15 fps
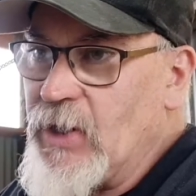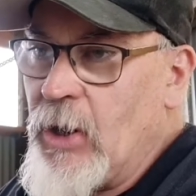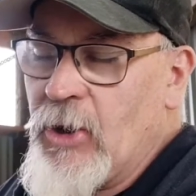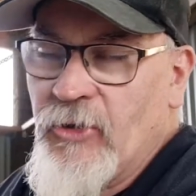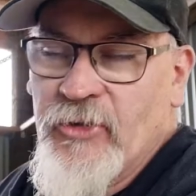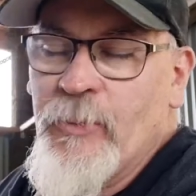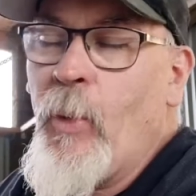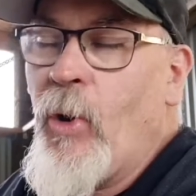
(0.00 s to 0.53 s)
I've
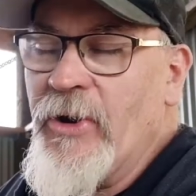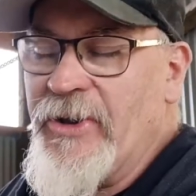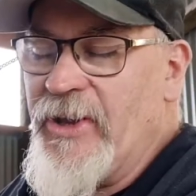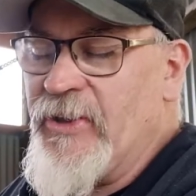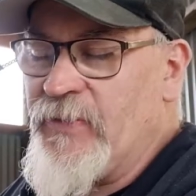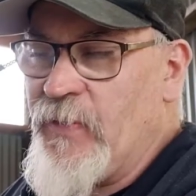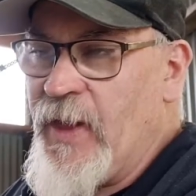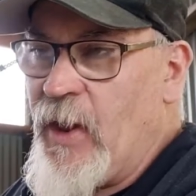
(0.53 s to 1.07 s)
got some
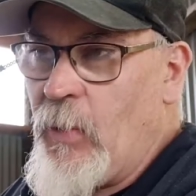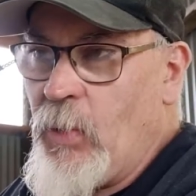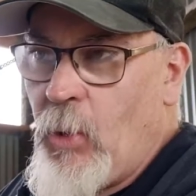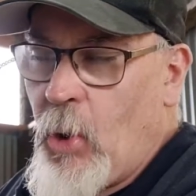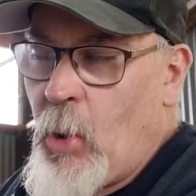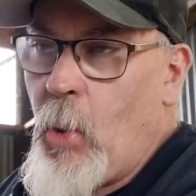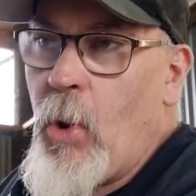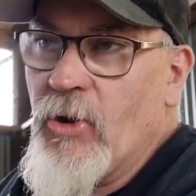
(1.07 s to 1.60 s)
ideas for that. I'm
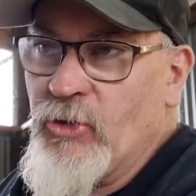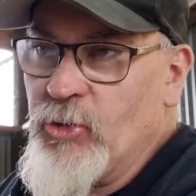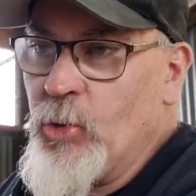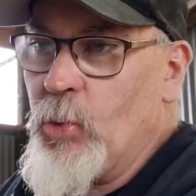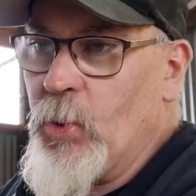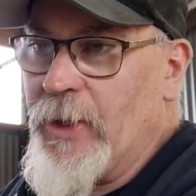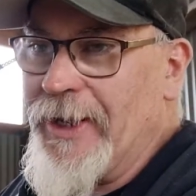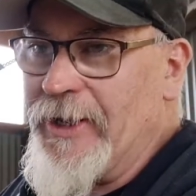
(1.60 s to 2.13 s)
not quite sure
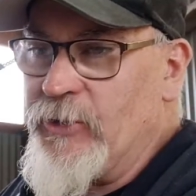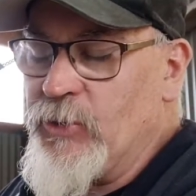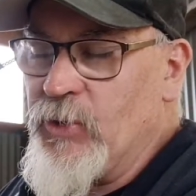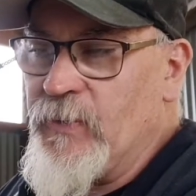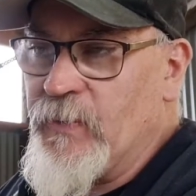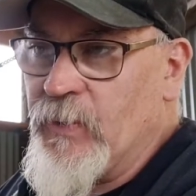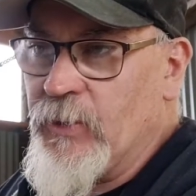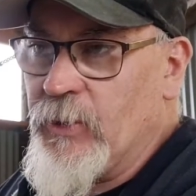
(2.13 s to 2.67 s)
what I'm going to do
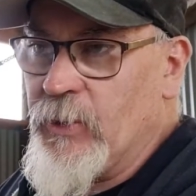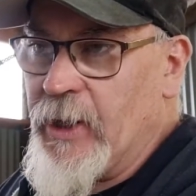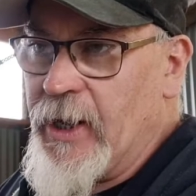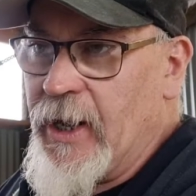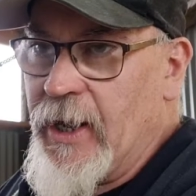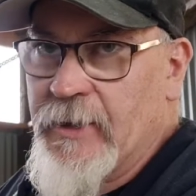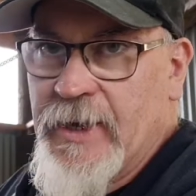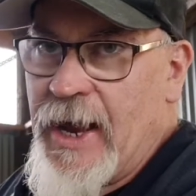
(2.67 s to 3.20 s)
for
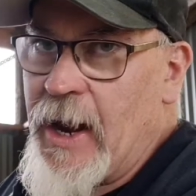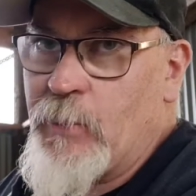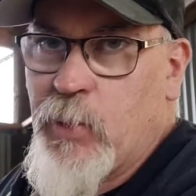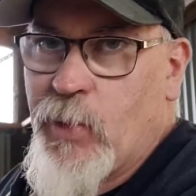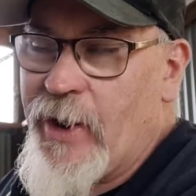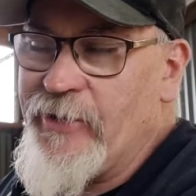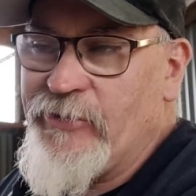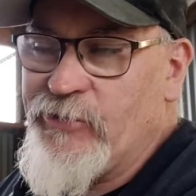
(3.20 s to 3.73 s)
uh,
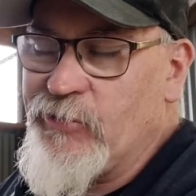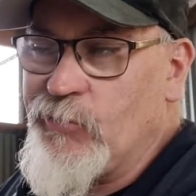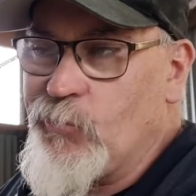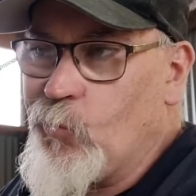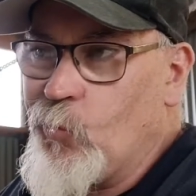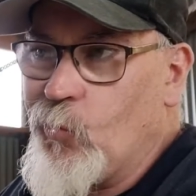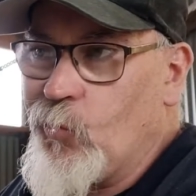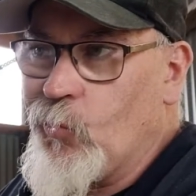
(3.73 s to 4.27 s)
carburation
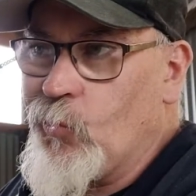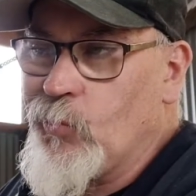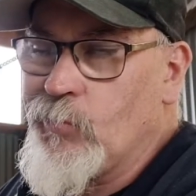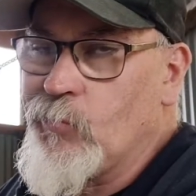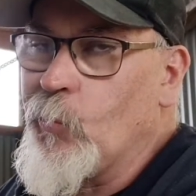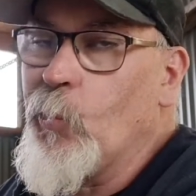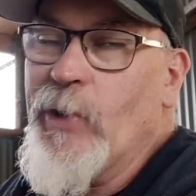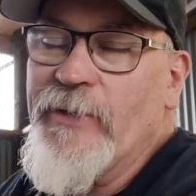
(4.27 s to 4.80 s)
or
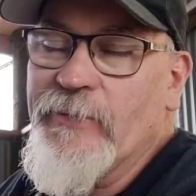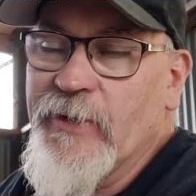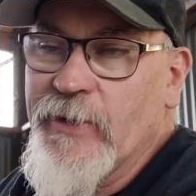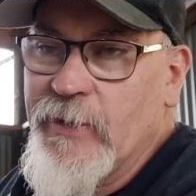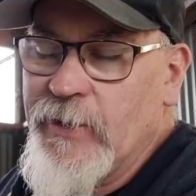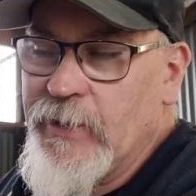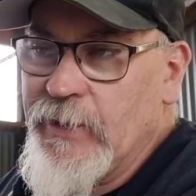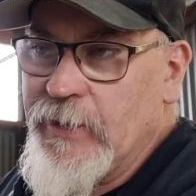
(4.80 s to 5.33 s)
whatever.
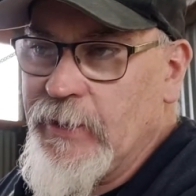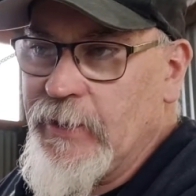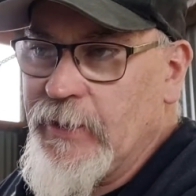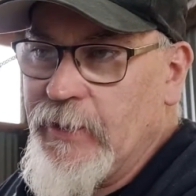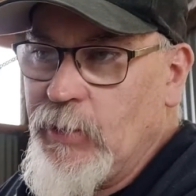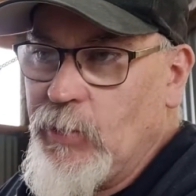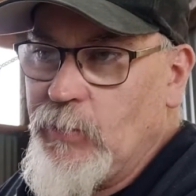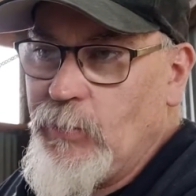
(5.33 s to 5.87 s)

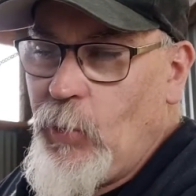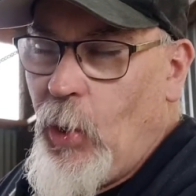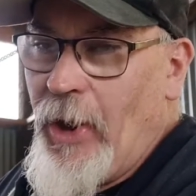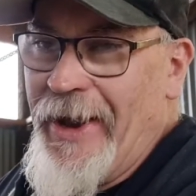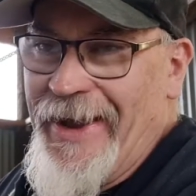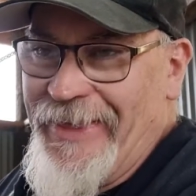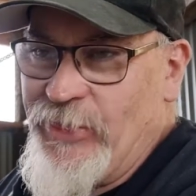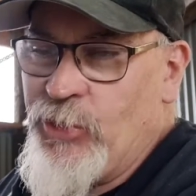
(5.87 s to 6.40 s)
I
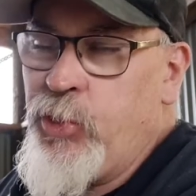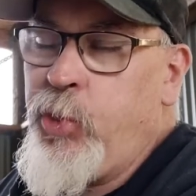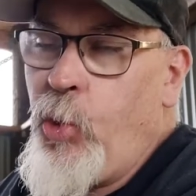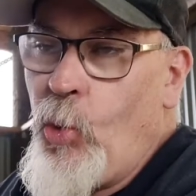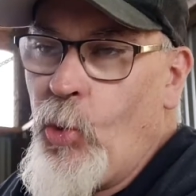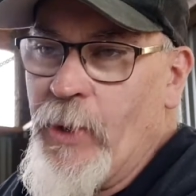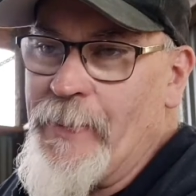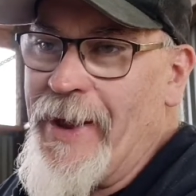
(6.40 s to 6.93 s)
had
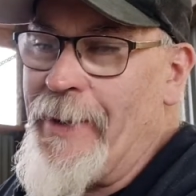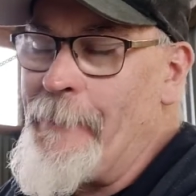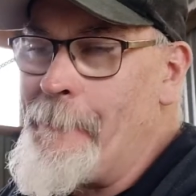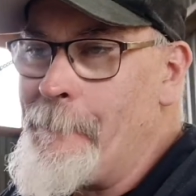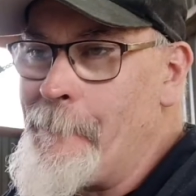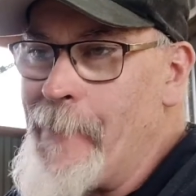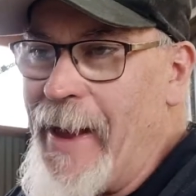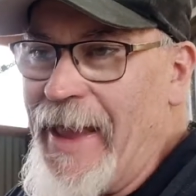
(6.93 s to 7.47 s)
thought about
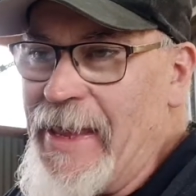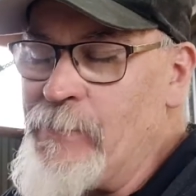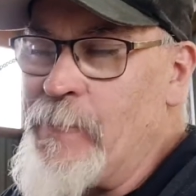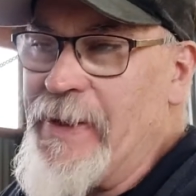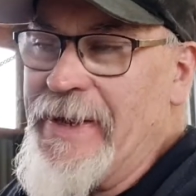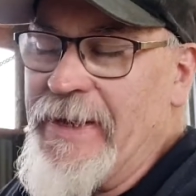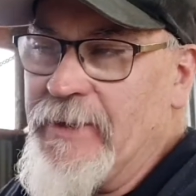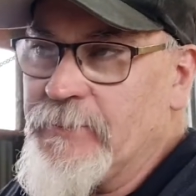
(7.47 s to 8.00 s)

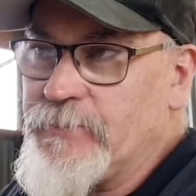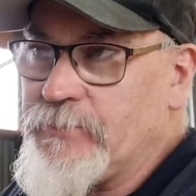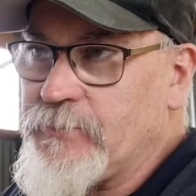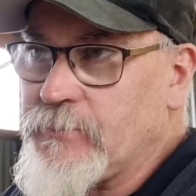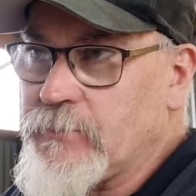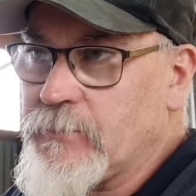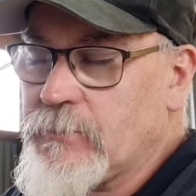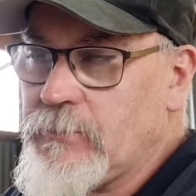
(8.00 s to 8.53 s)
maybe
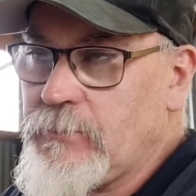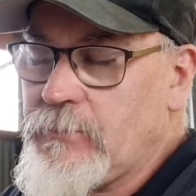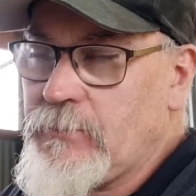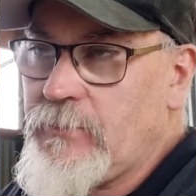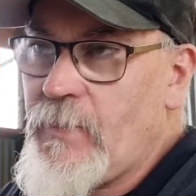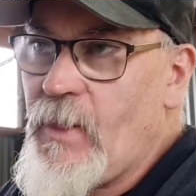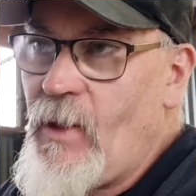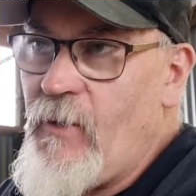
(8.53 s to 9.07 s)

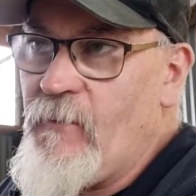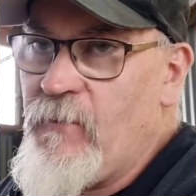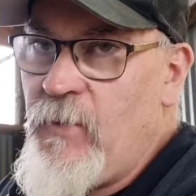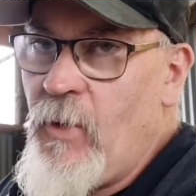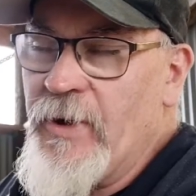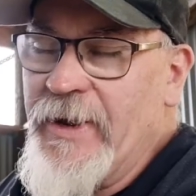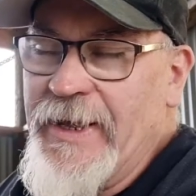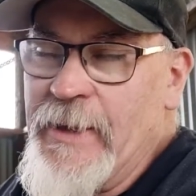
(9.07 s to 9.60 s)

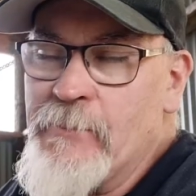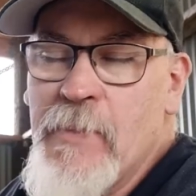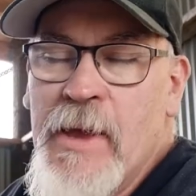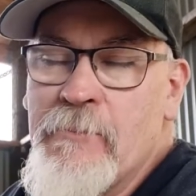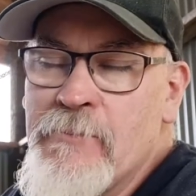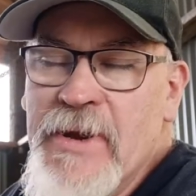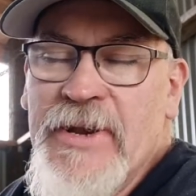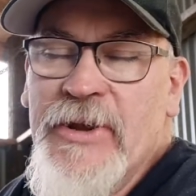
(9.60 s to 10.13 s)
finding a, a
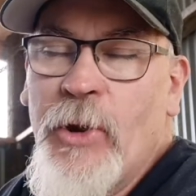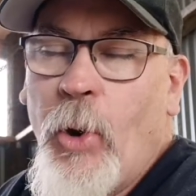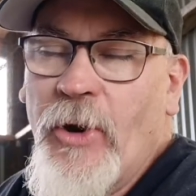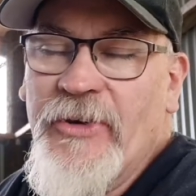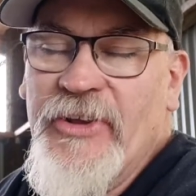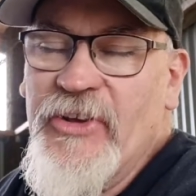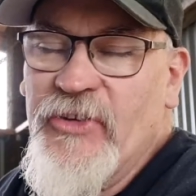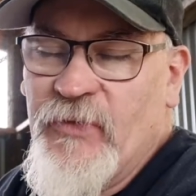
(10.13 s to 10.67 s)
mid
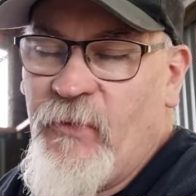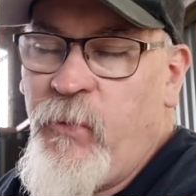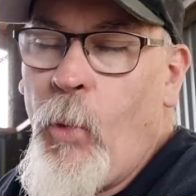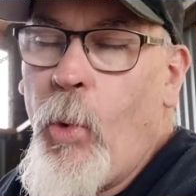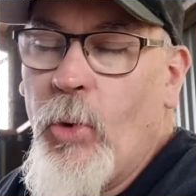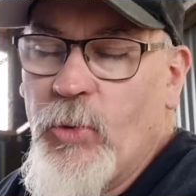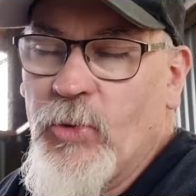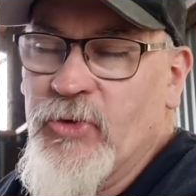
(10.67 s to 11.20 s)
90s
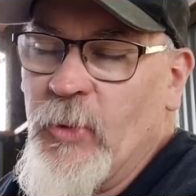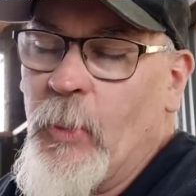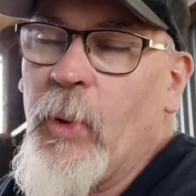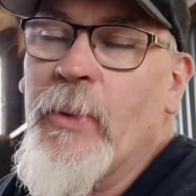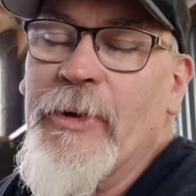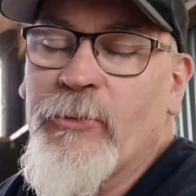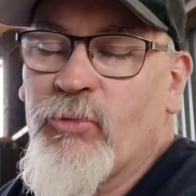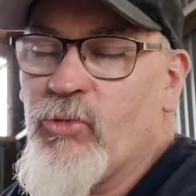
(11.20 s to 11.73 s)
Ford, which will
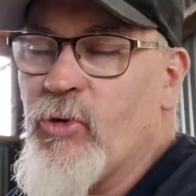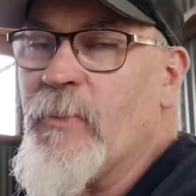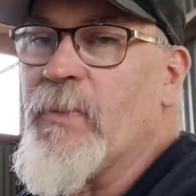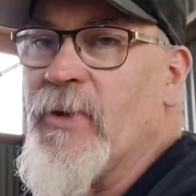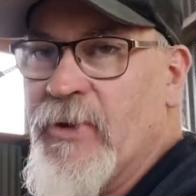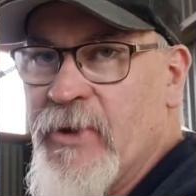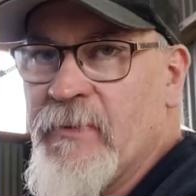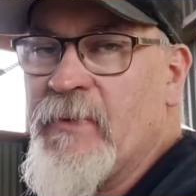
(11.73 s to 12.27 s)
probably rip
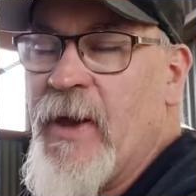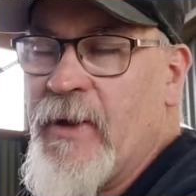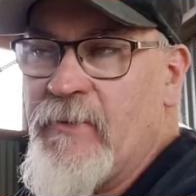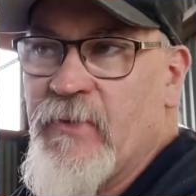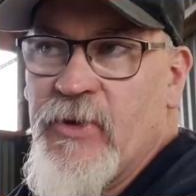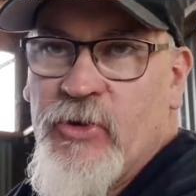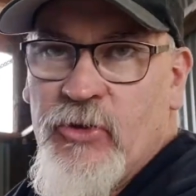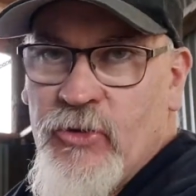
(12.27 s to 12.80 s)
the diff out
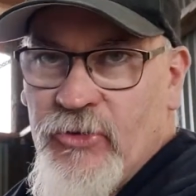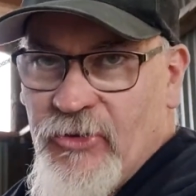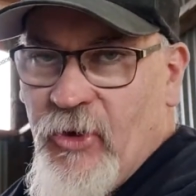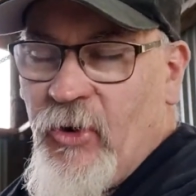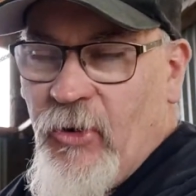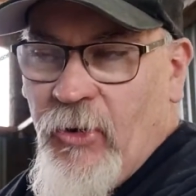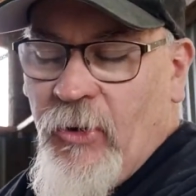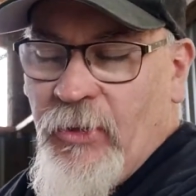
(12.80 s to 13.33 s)
of and use
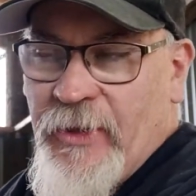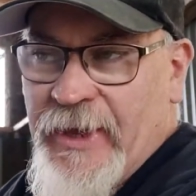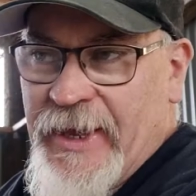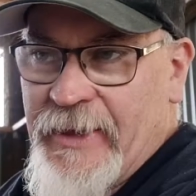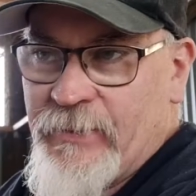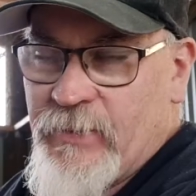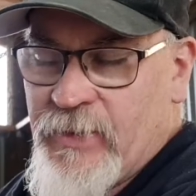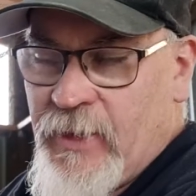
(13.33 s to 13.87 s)
on the
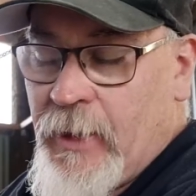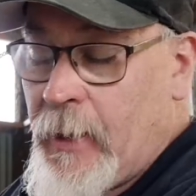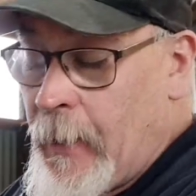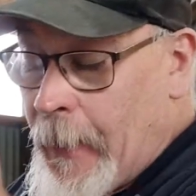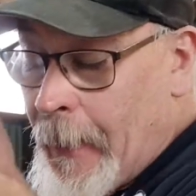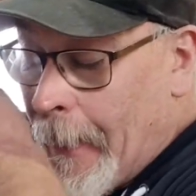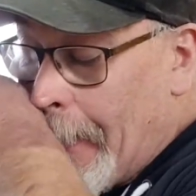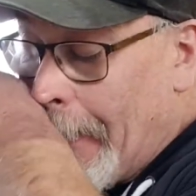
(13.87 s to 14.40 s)
thing.
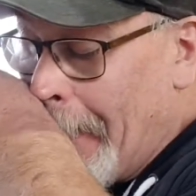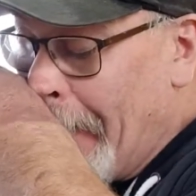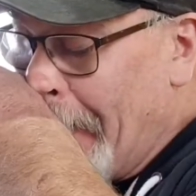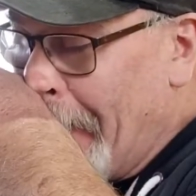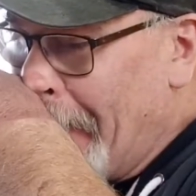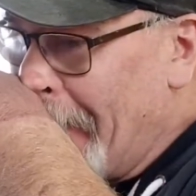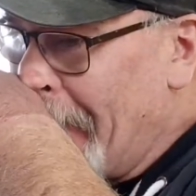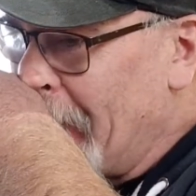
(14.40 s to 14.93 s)

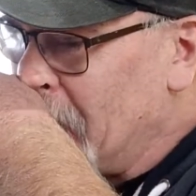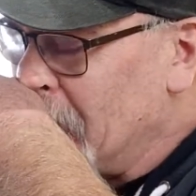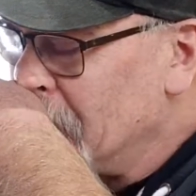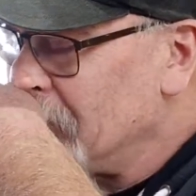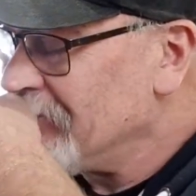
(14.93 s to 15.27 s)
Um,